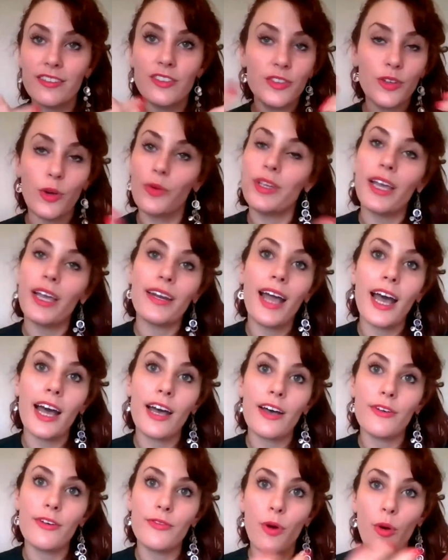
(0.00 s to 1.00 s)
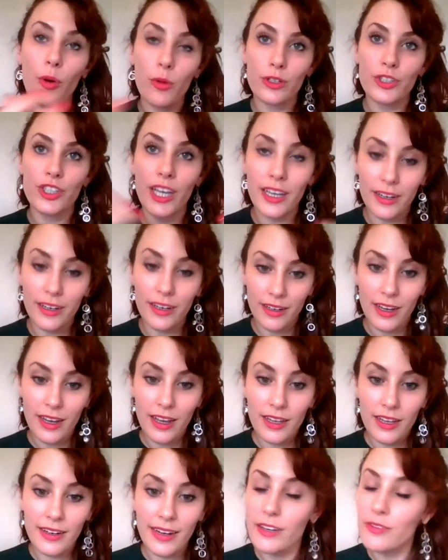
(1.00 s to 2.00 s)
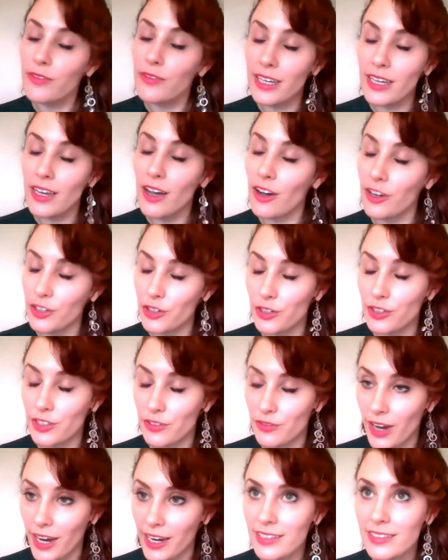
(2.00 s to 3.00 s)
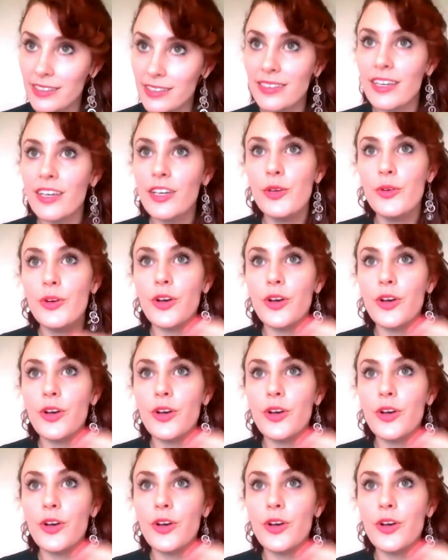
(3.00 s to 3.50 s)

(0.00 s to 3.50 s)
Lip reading: don't yet have Holochain natively on your device, you